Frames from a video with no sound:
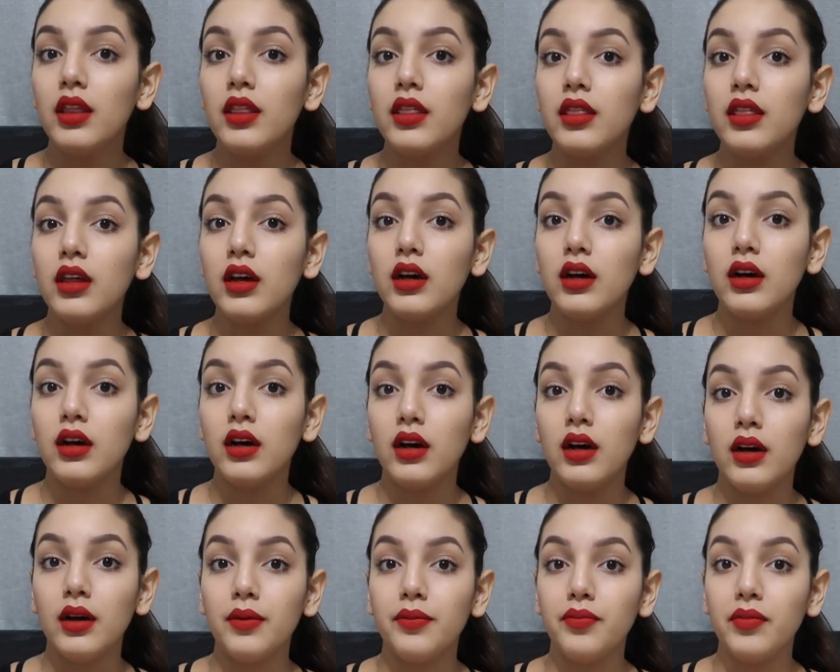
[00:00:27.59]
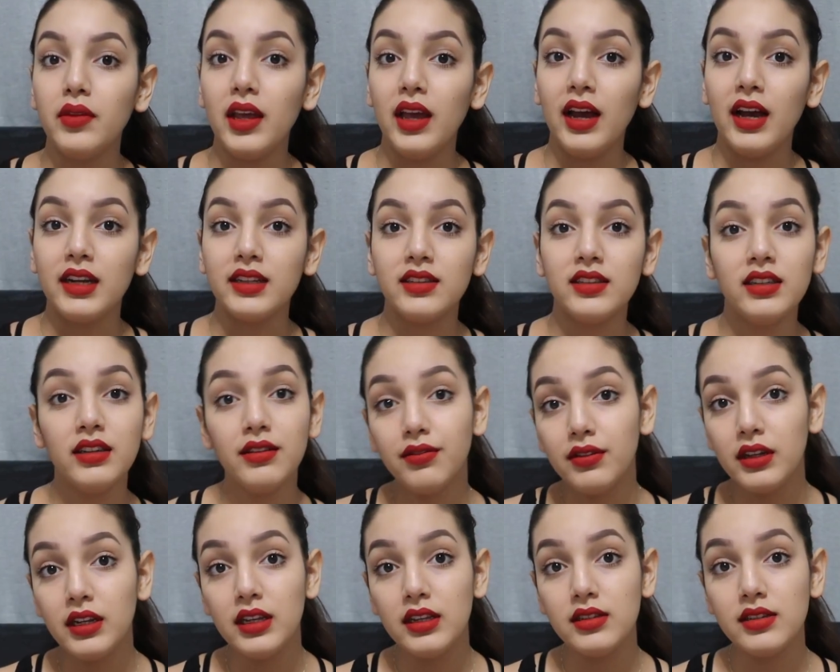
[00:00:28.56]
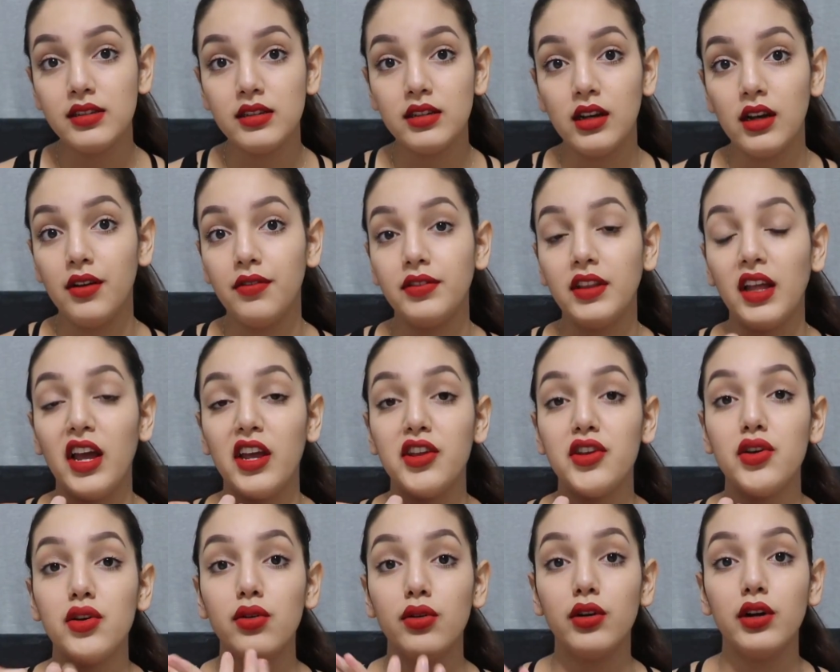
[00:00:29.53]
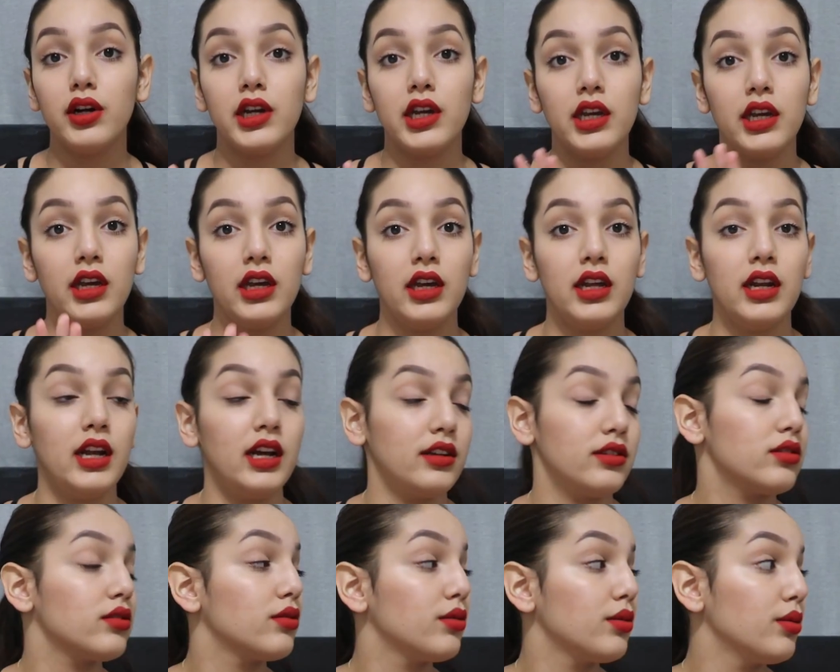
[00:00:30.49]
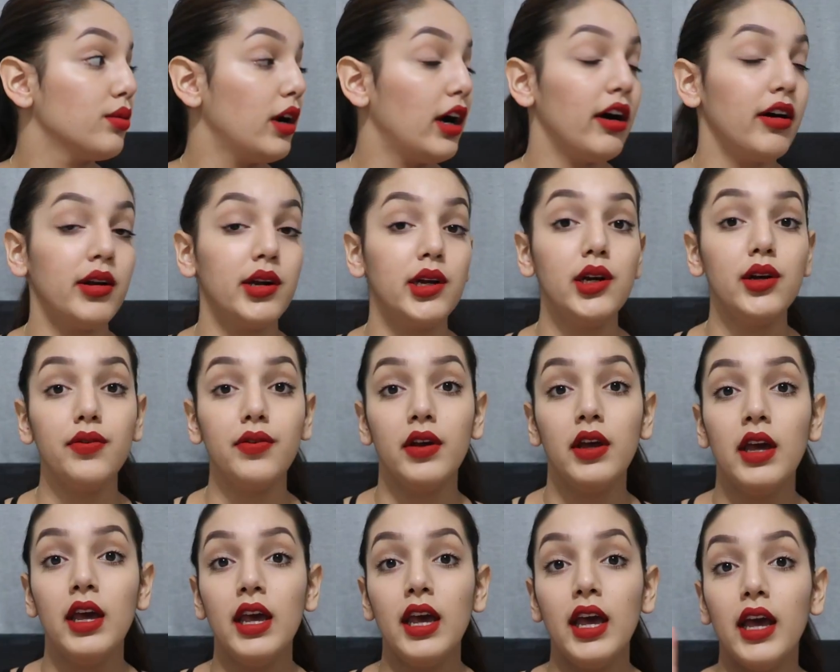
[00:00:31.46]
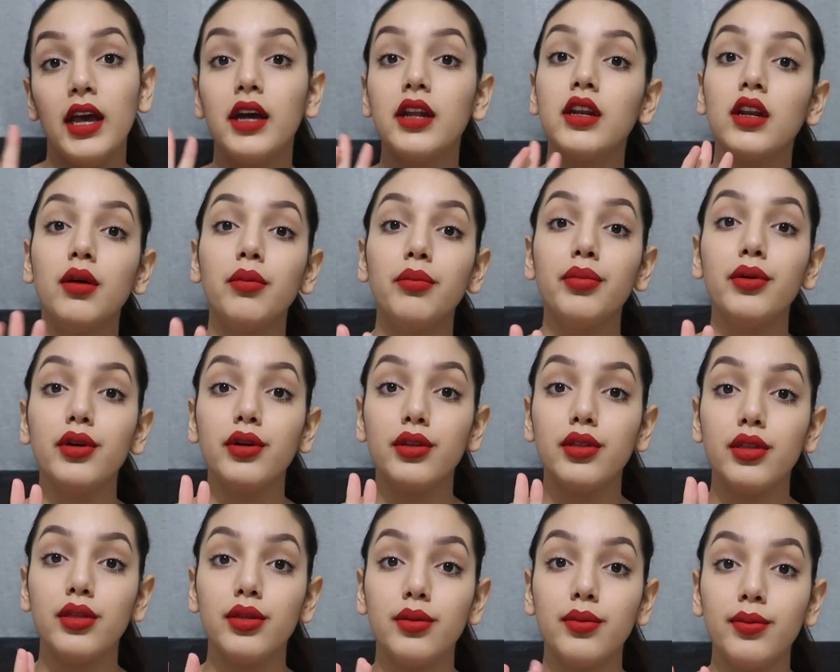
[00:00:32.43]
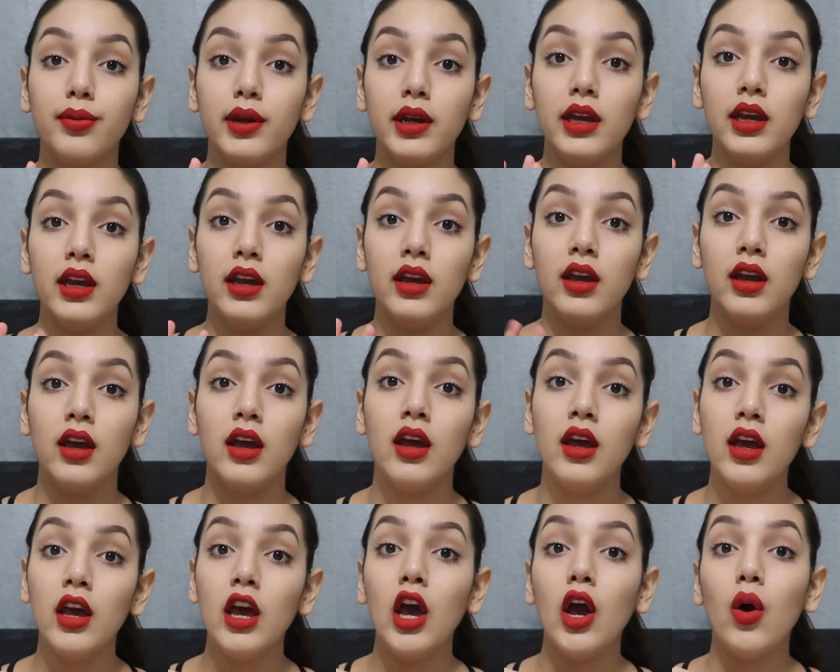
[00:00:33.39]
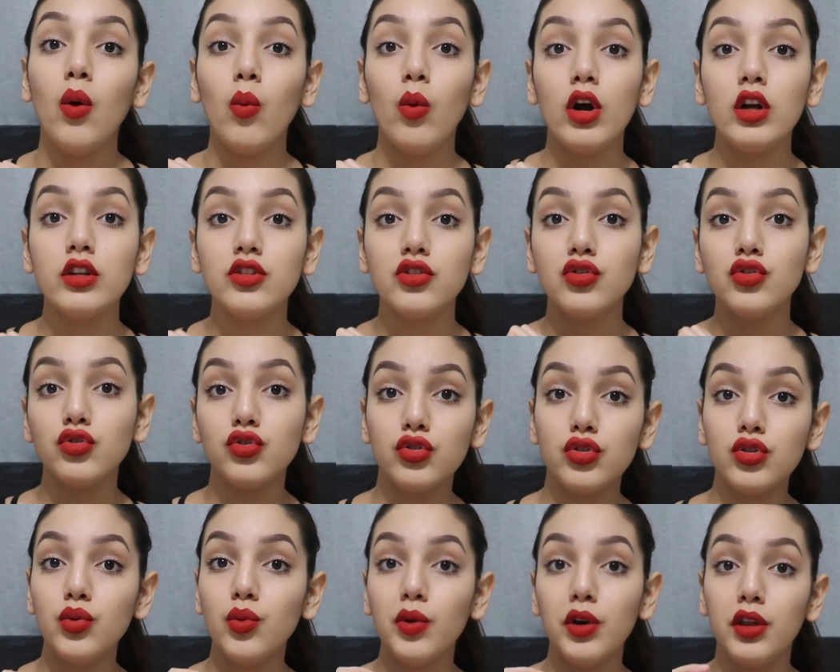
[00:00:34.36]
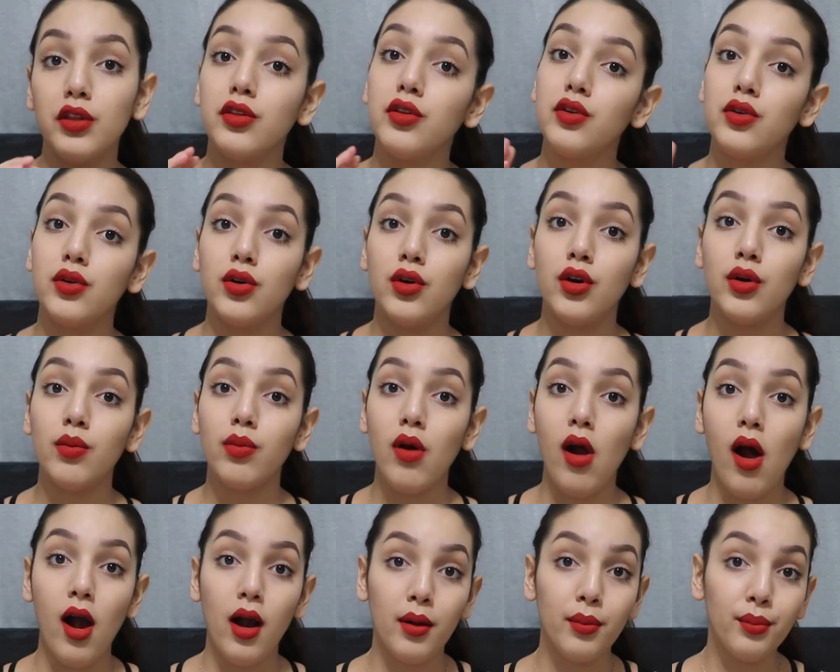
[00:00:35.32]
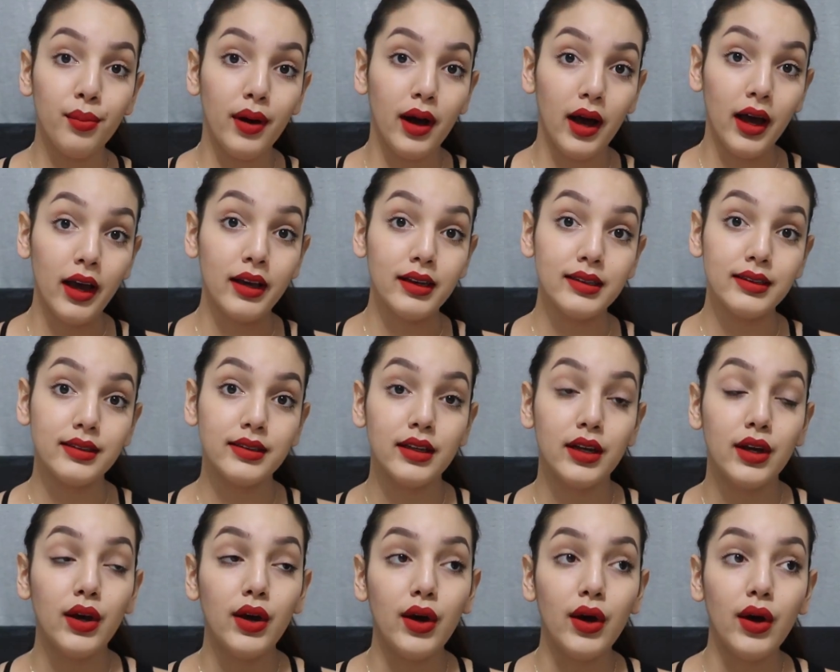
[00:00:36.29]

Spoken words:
the activity stuff that your kid has grew out of, and number three, what to do with your wrong thighs.